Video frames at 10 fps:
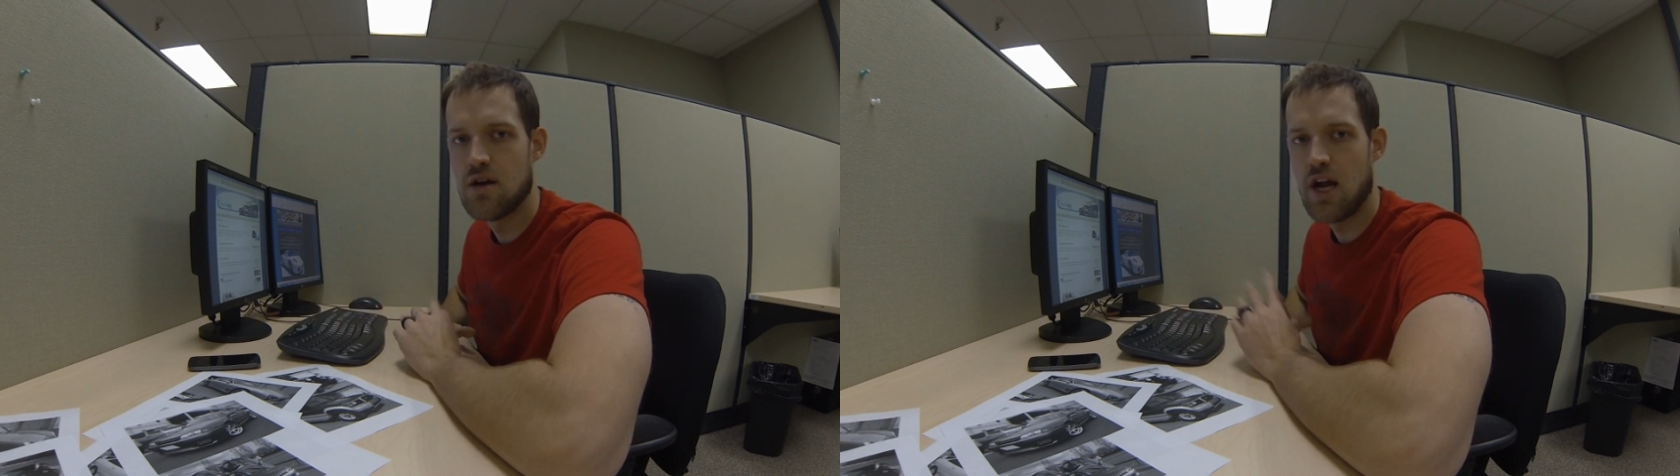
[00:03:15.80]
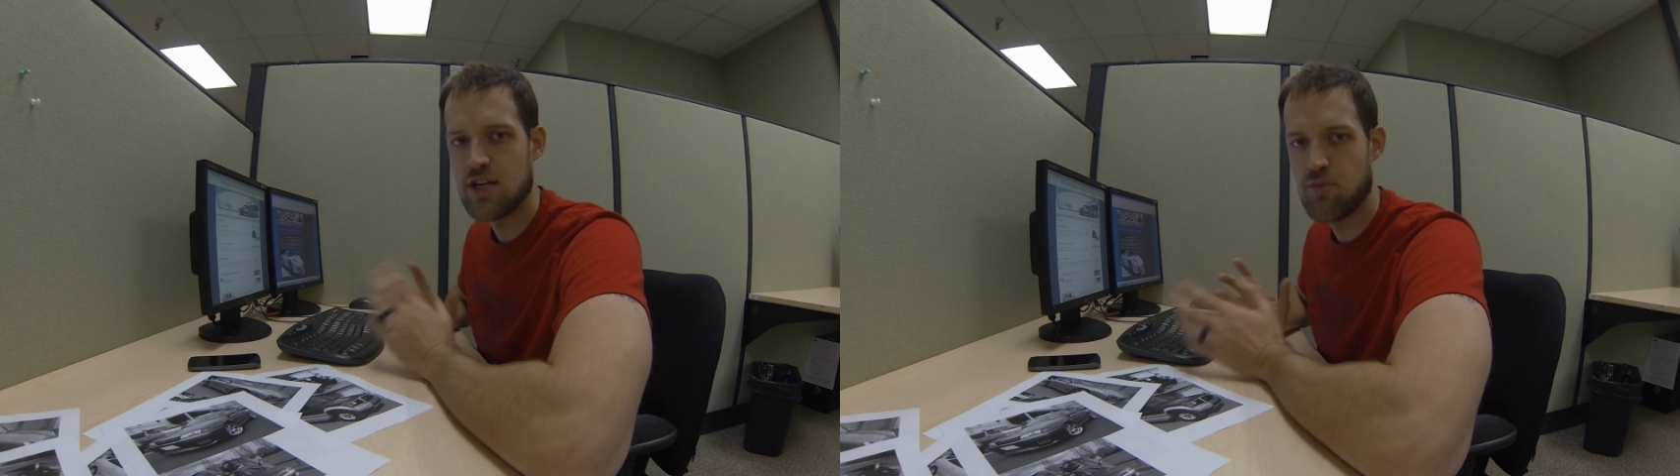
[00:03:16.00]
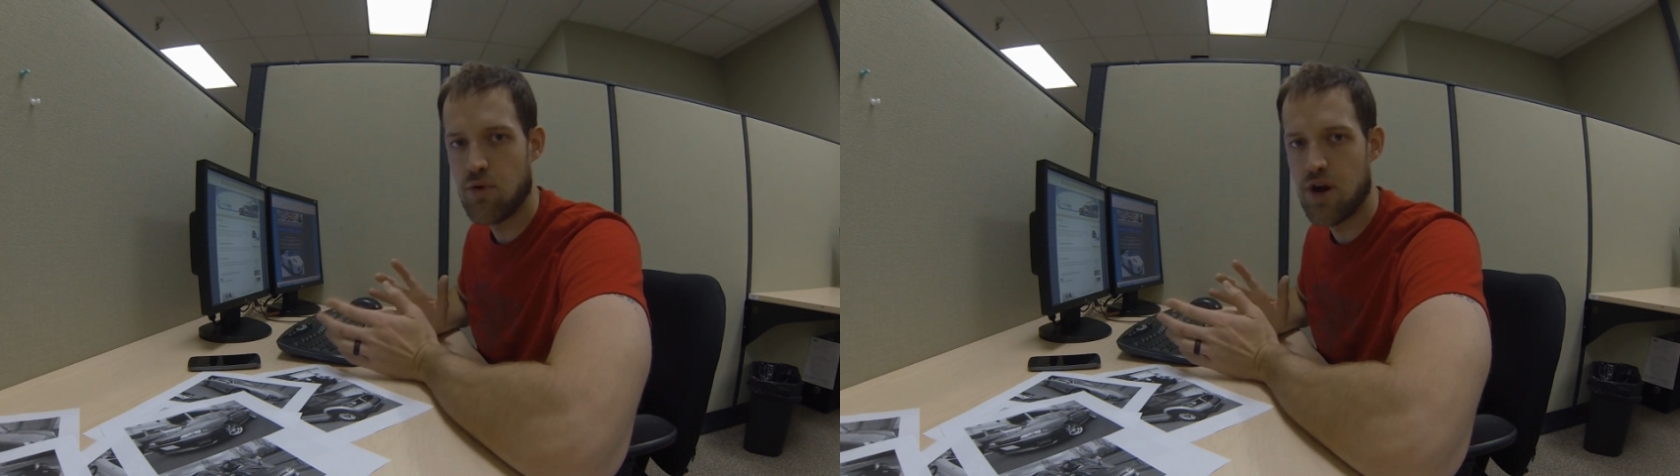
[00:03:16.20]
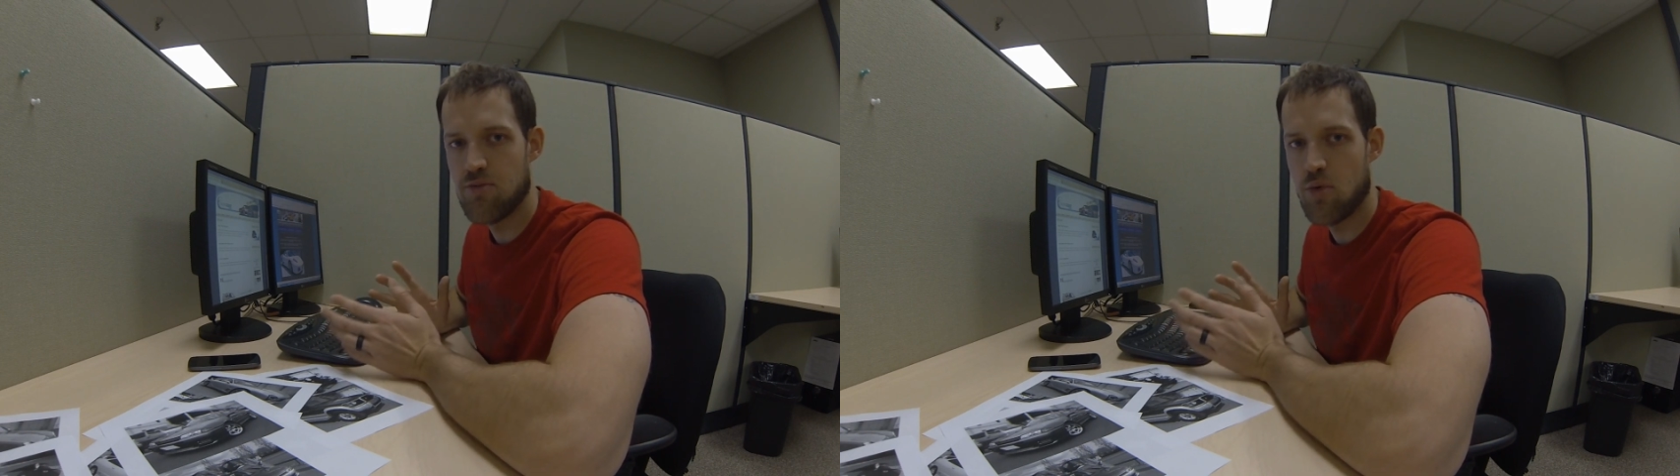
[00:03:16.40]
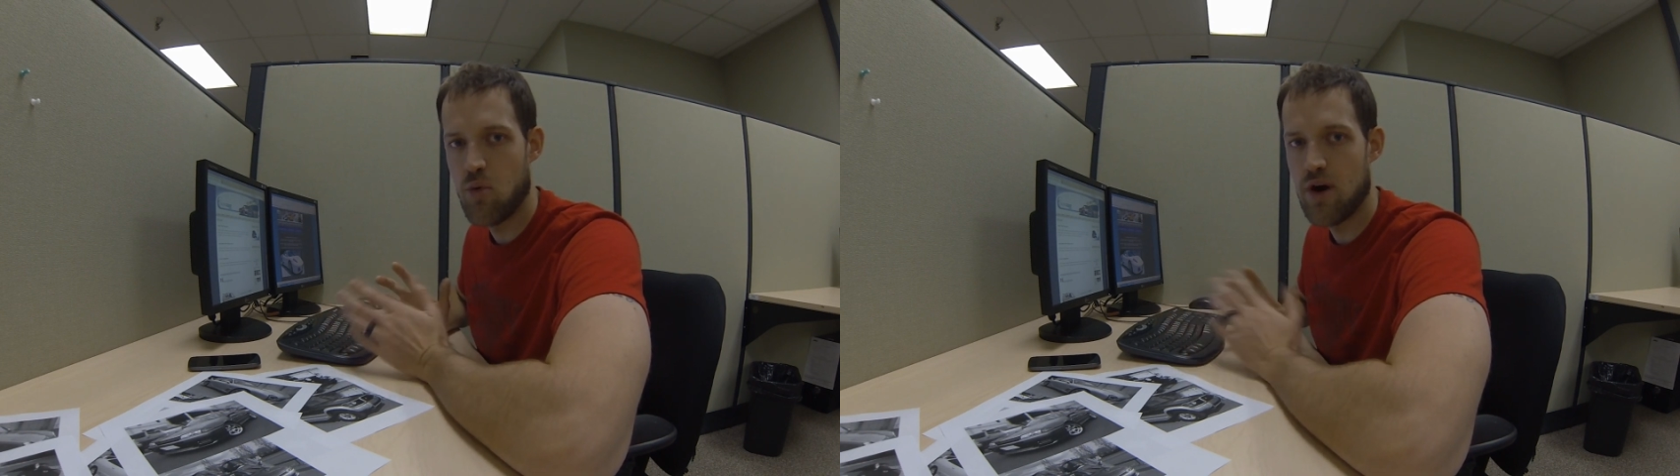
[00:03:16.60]
Exporter
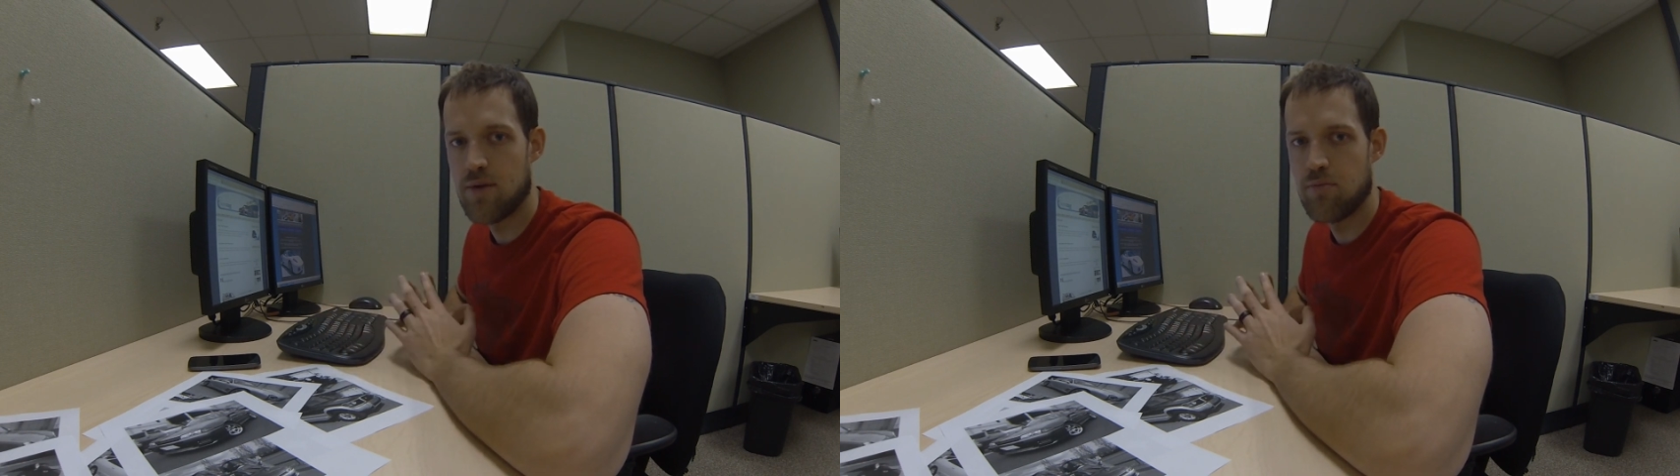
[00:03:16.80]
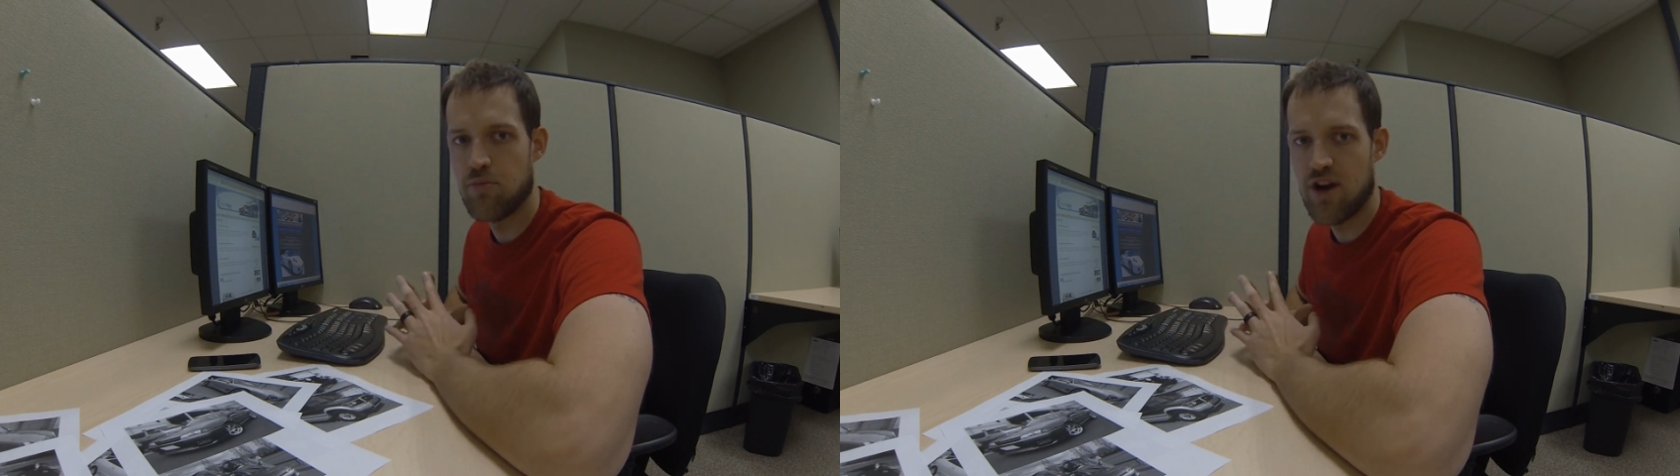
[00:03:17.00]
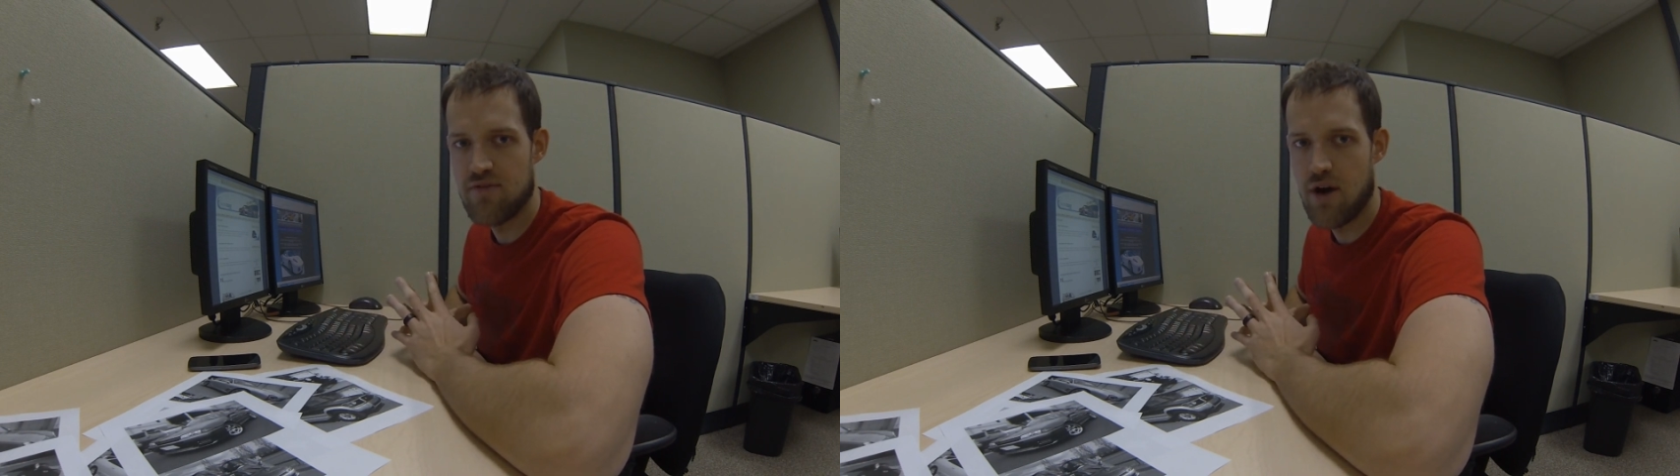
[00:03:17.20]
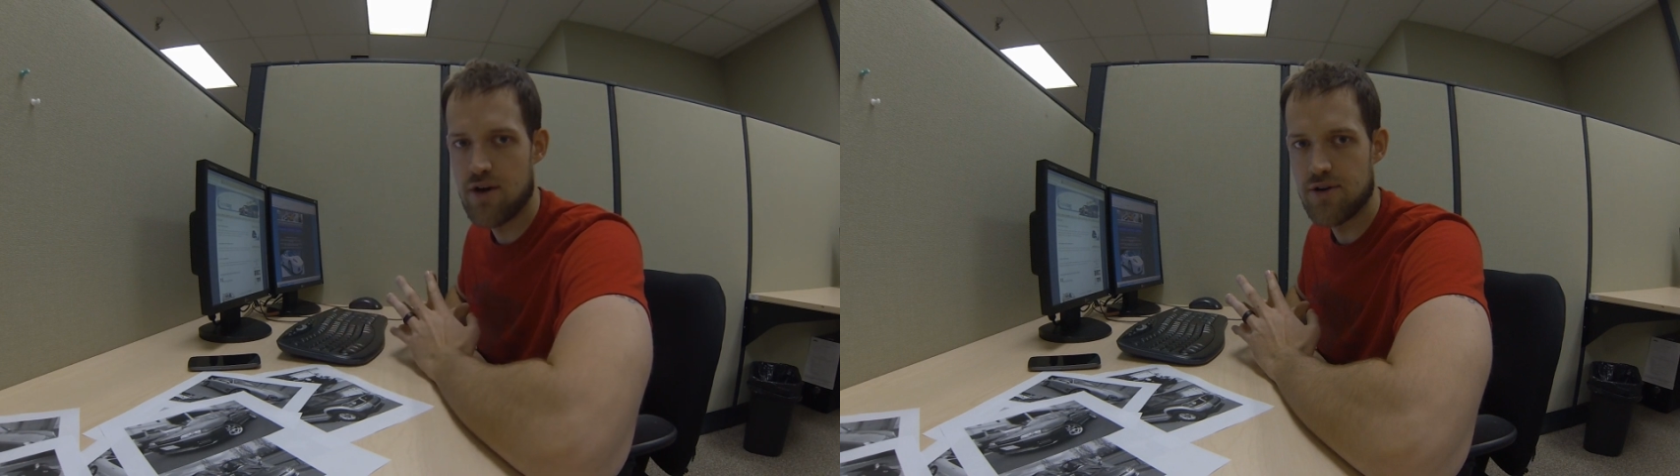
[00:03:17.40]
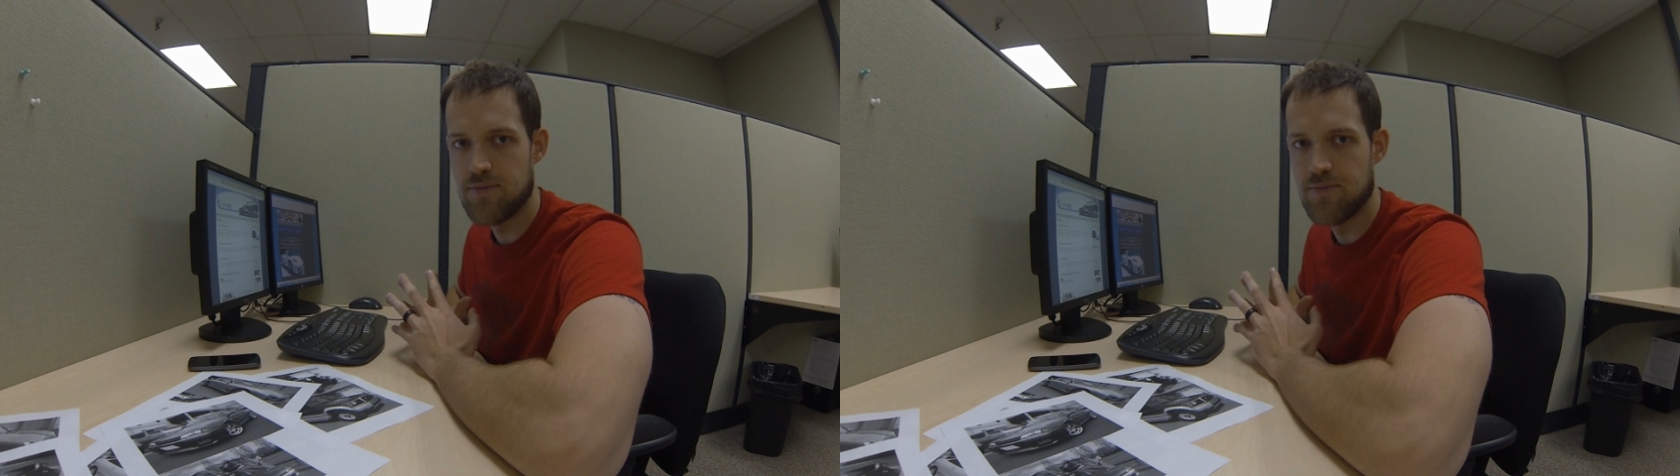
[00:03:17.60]
number one, Brave Auto.